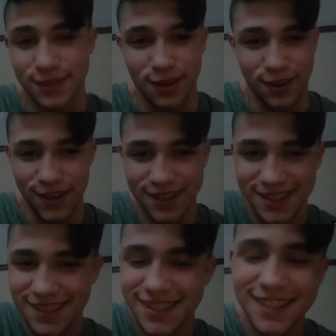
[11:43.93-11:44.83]
sorry.
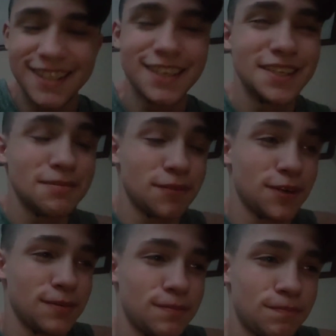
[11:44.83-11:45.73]

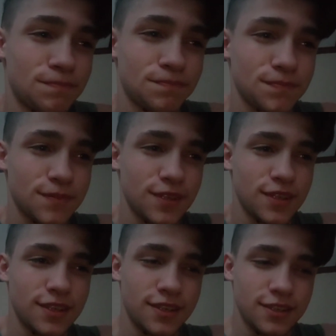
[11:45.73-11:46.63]
But
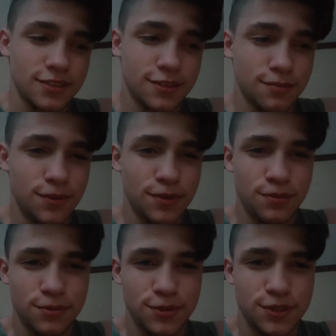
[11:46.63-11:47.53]
some
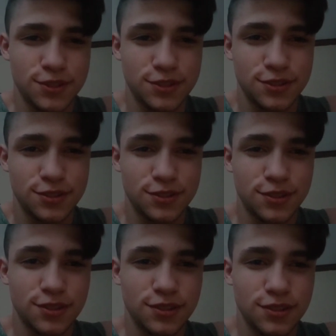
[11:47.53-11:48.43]
people just
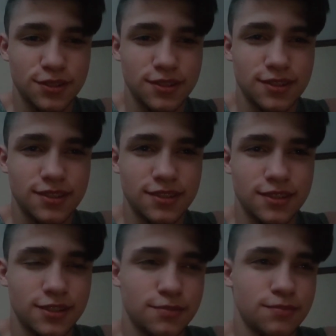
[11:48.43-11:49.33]

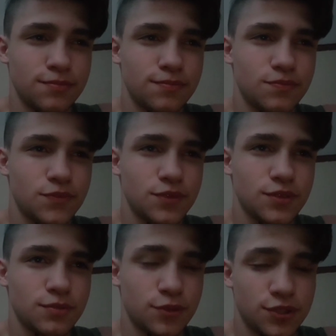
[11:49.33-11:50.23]
just
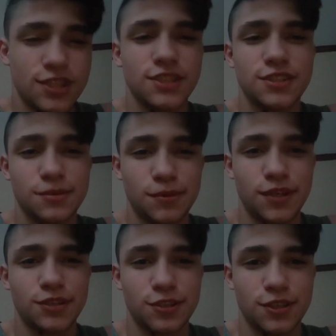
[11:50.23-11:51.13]
pretends to
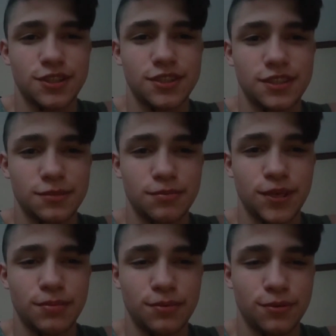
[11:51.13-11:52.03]
bring trust into
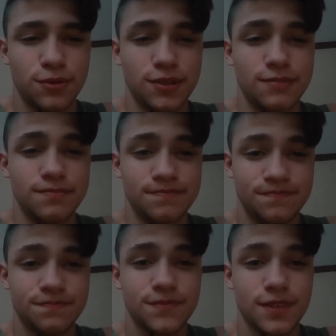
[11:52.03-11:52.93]
people and
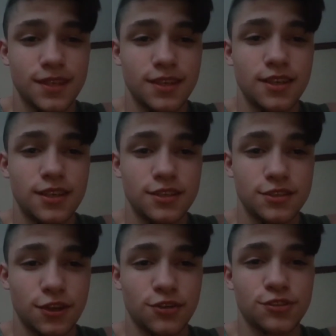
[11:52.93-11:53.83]

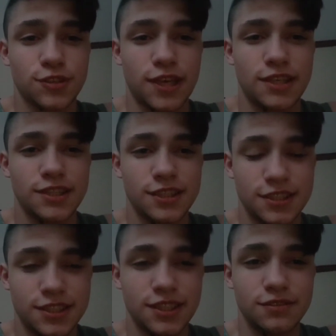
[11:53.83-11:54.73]
turns around and
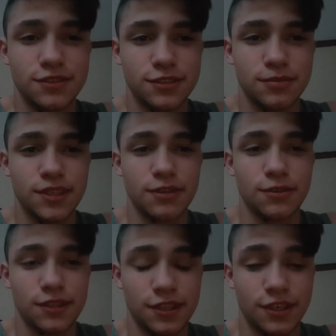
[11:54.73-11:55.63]
deceives them and it
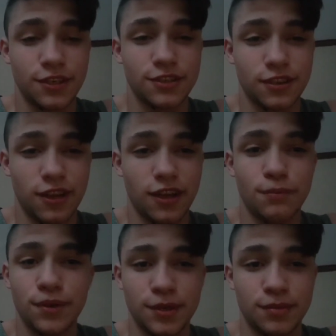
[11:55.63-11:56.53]
really hurts a lot
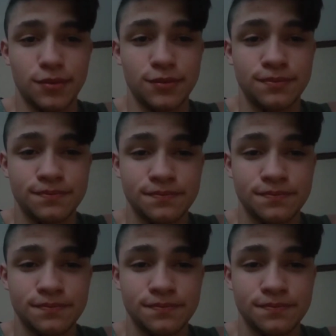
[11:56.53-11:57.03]
of people.